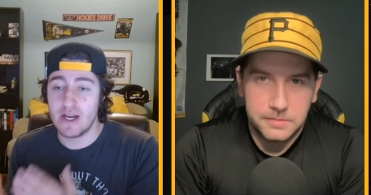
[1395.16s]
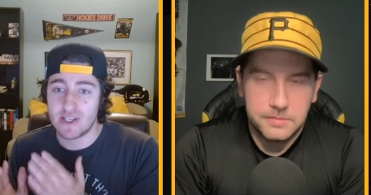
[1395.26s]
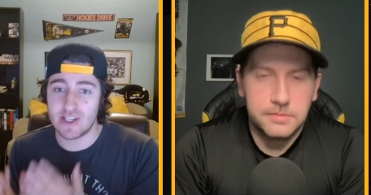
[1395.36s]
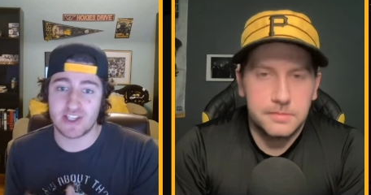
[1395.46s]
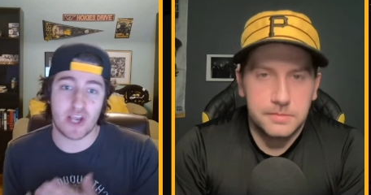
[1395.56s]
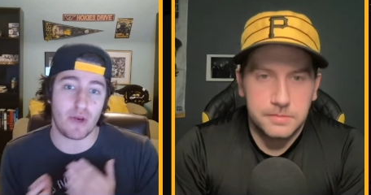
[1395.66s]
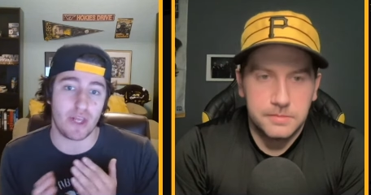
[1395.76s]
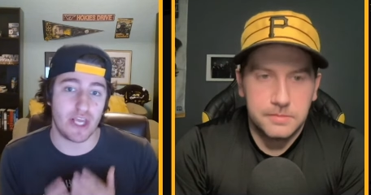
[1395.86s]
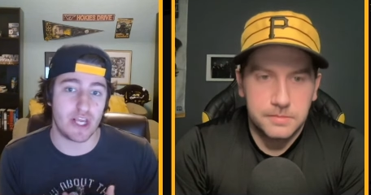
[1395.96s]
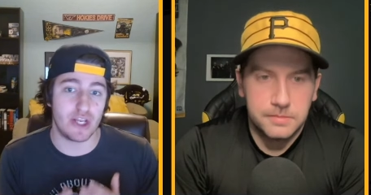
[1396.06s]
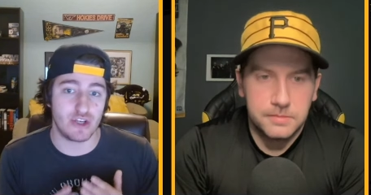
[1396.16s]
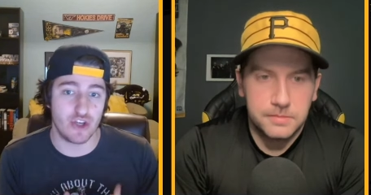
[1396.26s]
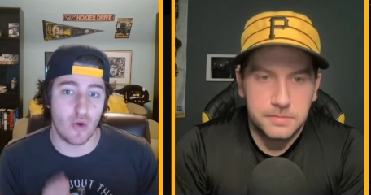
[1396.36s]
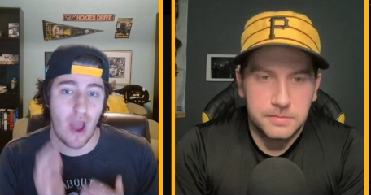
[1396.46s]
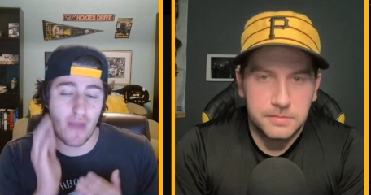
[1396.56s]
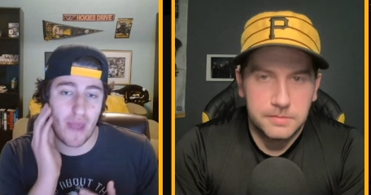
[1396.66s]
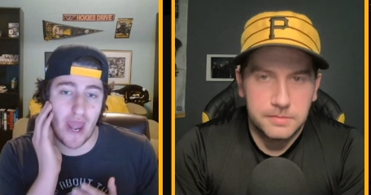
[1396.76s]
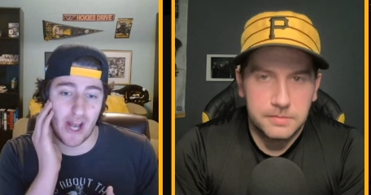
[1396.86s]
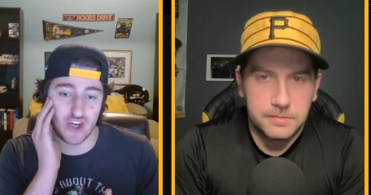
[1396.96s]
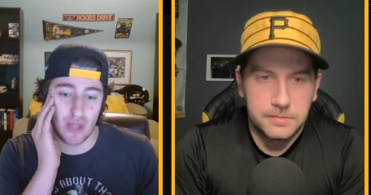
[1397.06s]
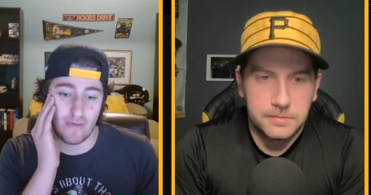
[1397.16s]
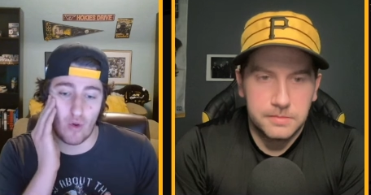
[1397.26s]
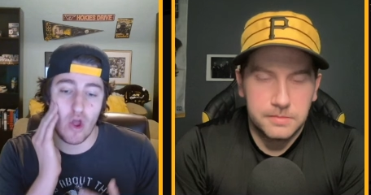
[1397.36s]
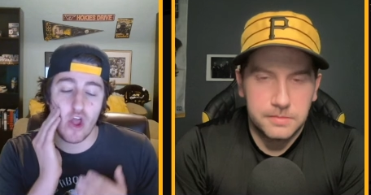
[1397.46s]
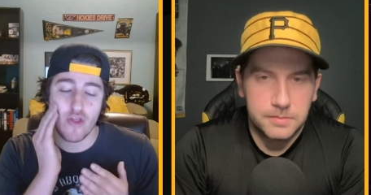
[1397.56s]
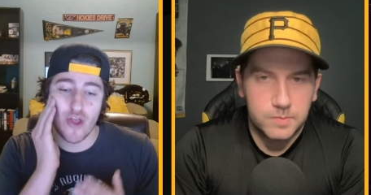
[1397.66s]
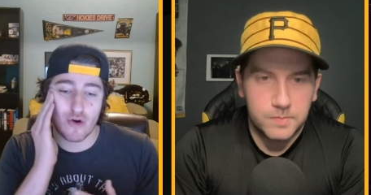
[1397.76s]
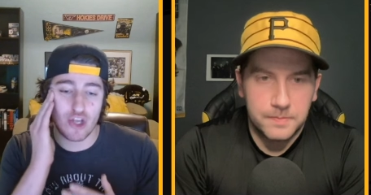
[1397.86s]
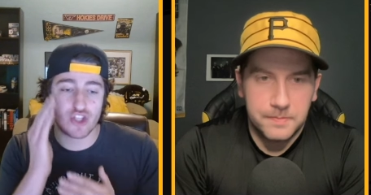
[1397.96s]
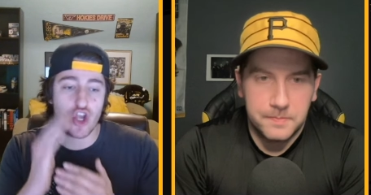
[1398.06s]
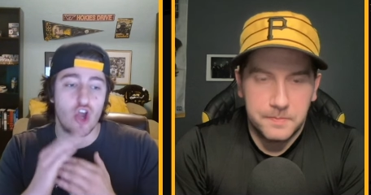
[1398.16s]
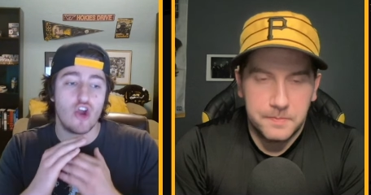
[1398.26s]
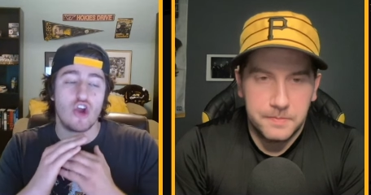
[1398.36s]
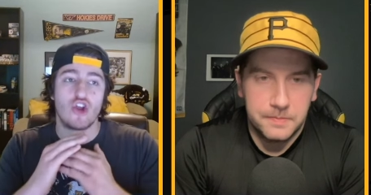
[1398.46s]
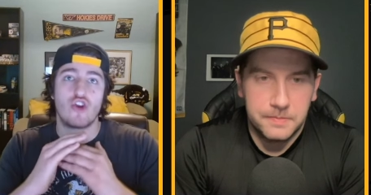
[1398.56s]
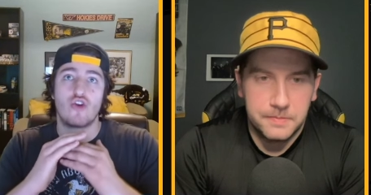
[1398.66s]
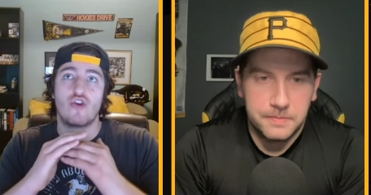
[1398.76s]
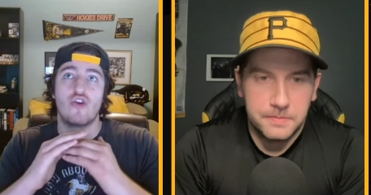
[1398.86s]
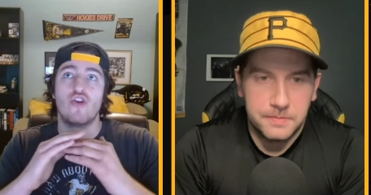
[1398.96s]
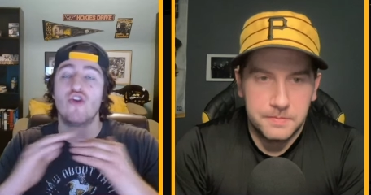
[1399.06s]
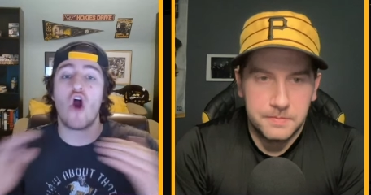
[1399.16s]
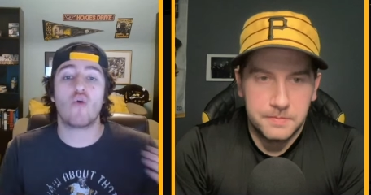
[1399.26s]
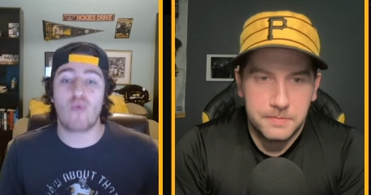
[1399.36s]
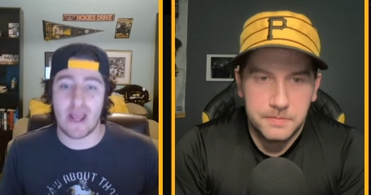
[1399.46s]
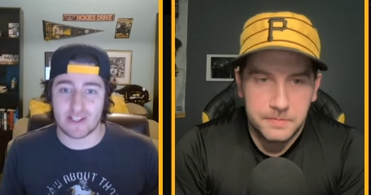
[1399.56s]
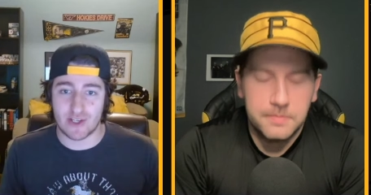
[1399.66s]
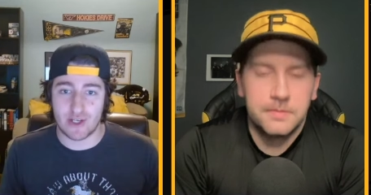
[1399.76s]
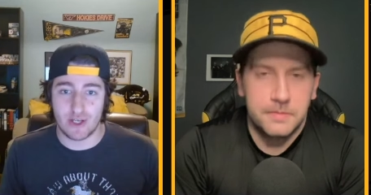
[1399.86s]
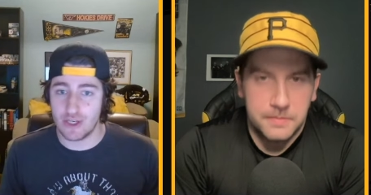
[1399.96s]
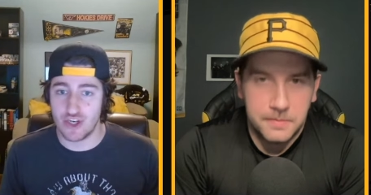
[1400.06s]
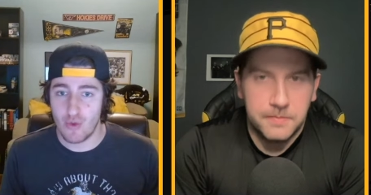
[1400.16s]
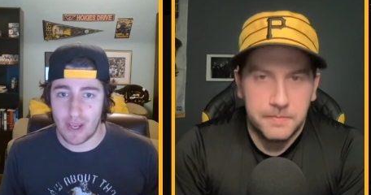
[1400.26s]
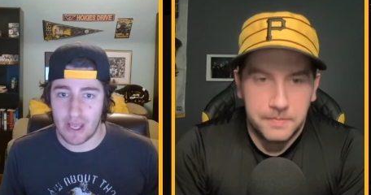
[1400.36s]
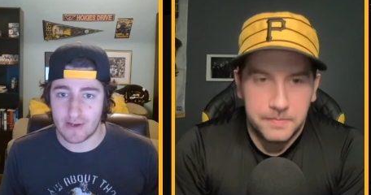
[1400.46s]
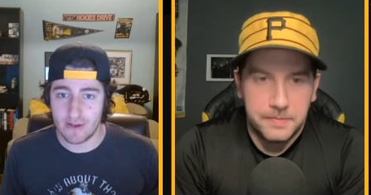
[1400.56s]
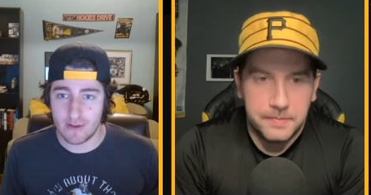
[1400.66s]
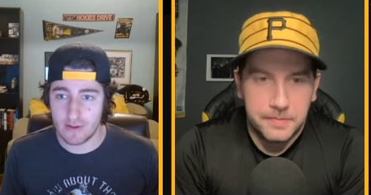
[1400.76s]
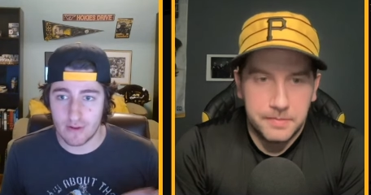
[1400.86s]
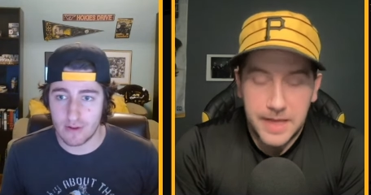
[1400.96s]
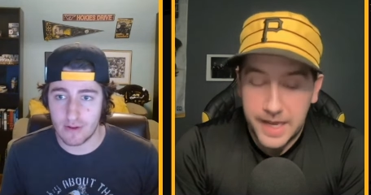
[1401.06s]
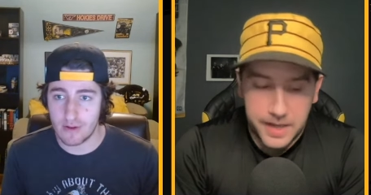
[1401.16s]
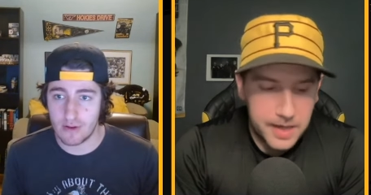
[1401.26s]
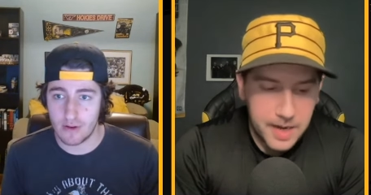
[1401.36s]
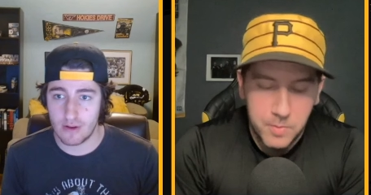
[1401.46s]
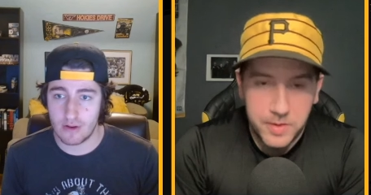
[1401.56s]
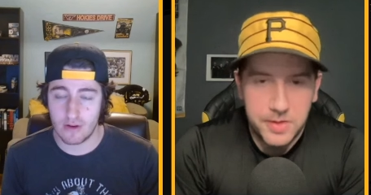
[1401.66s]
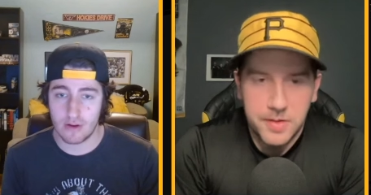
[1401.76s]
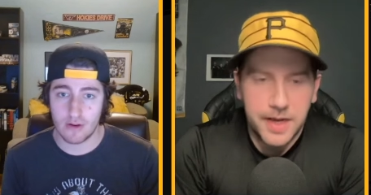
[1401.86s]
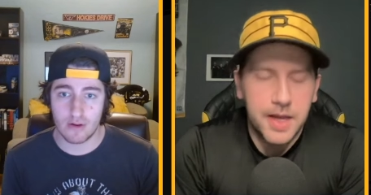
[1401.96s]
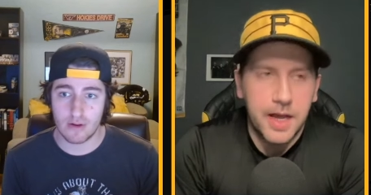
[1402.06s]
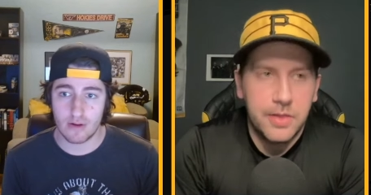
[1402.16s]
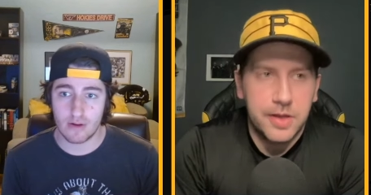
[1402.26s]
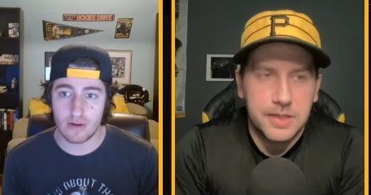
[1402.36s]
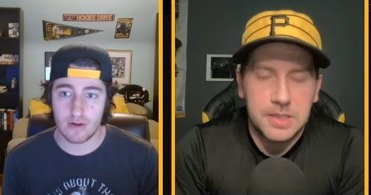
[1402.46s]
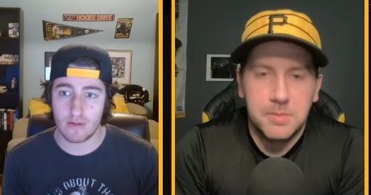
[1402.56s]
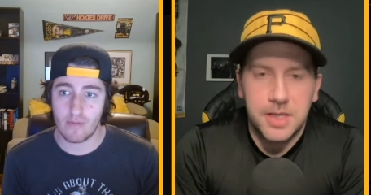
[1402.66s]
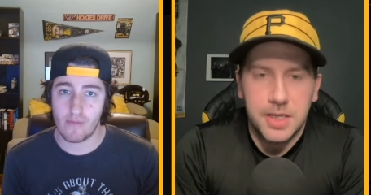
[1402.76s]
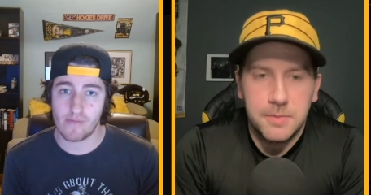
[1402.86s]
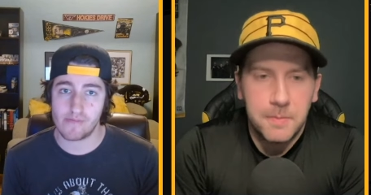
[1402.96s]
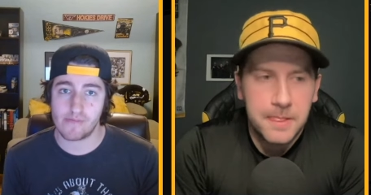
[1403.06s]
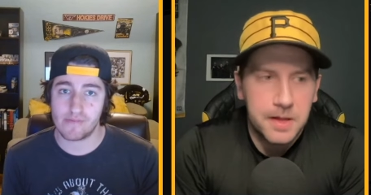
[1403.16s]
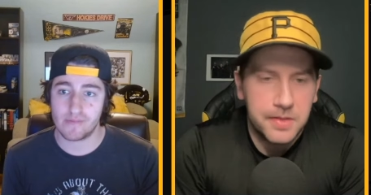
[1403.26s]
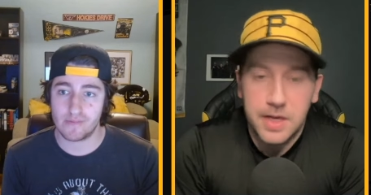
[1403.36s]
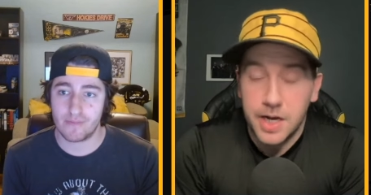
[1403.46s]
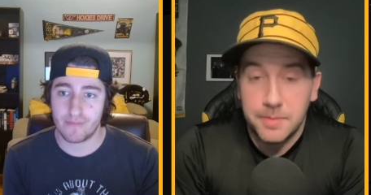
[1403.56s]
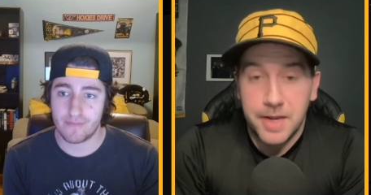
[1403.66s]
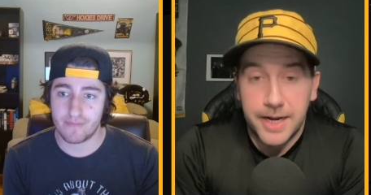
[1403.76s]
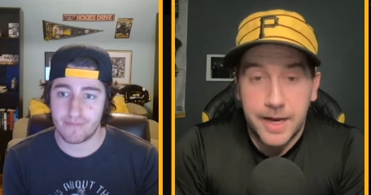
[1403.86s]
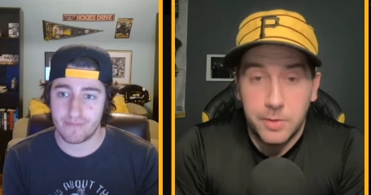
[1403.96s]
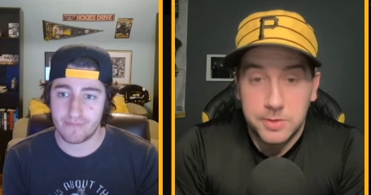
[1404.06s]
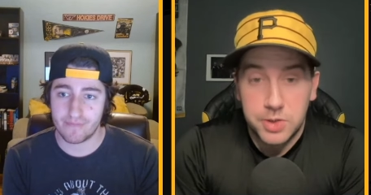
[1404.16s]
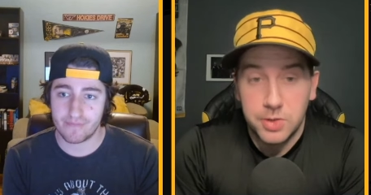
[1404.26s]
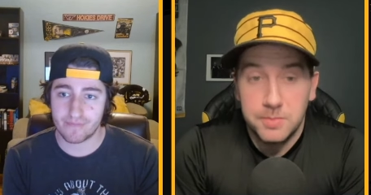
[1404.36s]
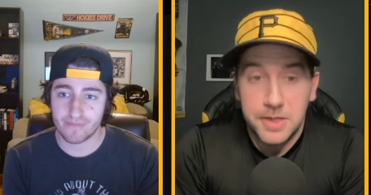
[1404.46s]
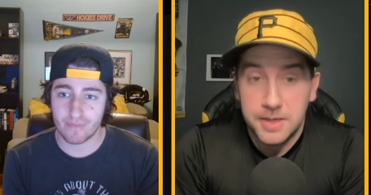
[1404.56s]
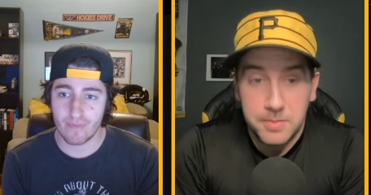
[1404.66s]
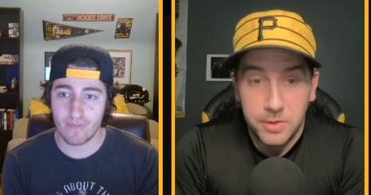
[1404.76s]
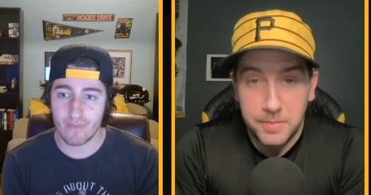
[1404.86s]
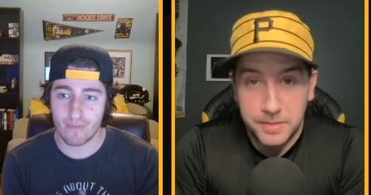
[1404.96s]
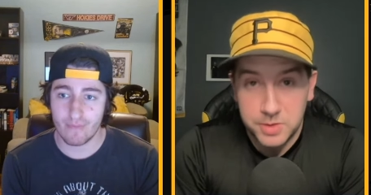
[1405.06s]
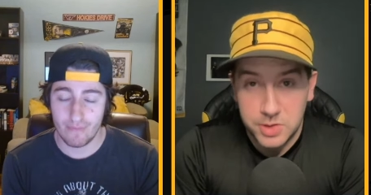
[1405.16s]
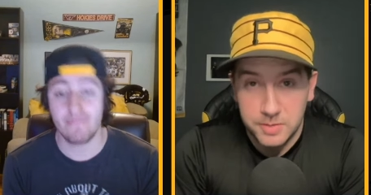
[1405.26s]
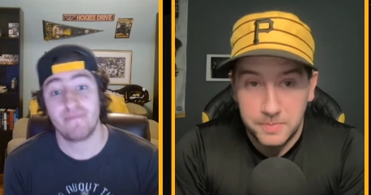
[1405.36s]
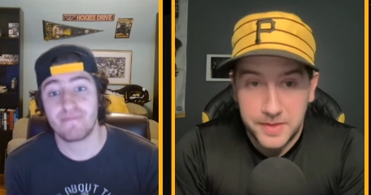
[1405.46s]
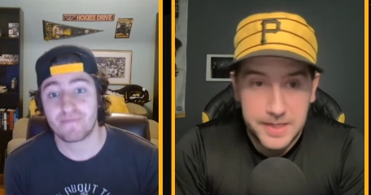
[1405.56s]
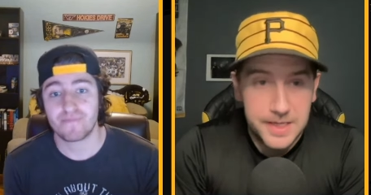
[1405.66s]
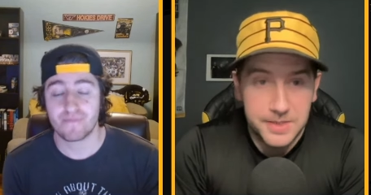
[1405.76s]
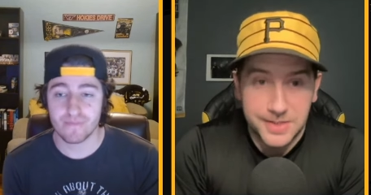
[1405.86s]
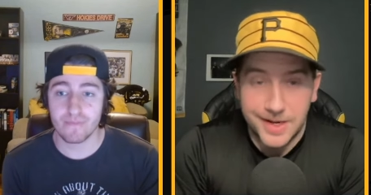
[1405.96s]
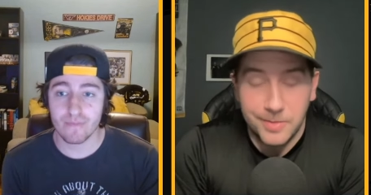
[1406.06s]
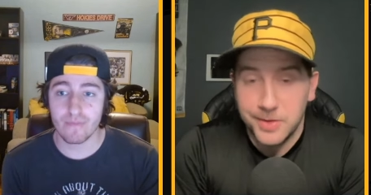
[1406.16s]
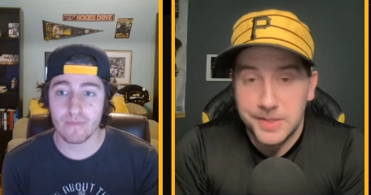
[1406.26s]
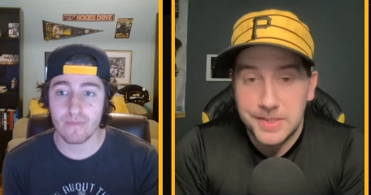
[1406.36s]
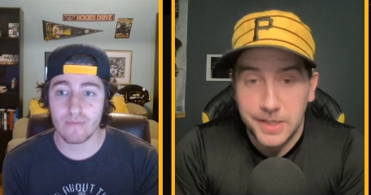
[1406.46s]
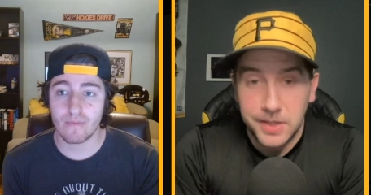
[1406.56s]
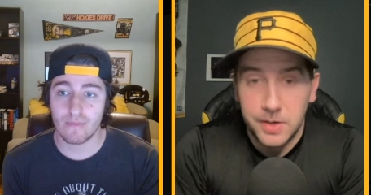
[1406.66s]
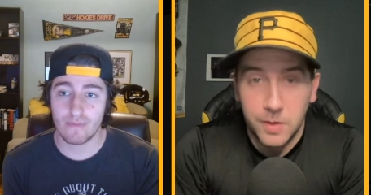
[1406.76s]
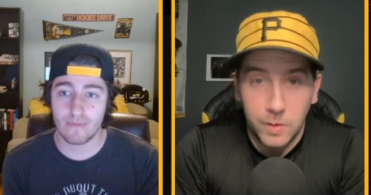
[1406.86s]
Speaker 1: to see what he can do at the NHL level. There is no risk to doing it.
Speaker 2: Yeah, I'm with you. And I, I think to me, the odd man out should be Emil Bemstrom. He has not really done a